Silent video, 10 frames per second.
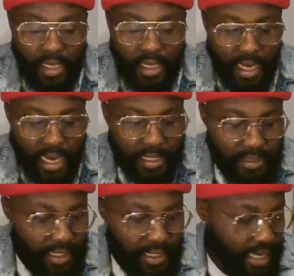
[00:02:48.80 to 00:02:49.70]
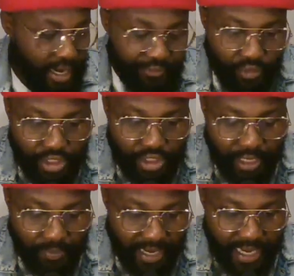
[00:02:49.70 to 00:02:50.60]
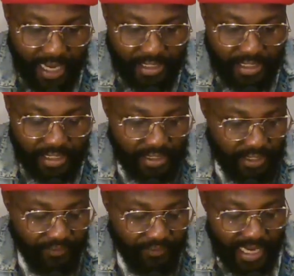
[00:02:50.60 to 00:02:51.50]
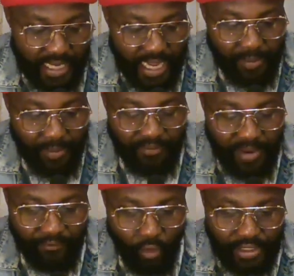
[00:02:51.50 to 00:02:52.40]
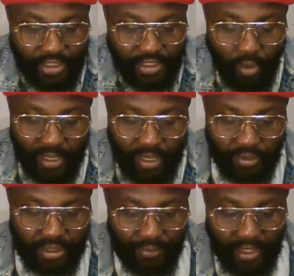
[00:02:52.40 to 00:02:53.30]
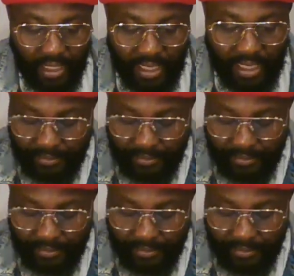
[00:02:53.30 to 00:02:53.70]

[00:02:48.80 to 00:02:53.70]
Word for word: and I have to check my gadget if my name, if my voice is coming out sound and clear.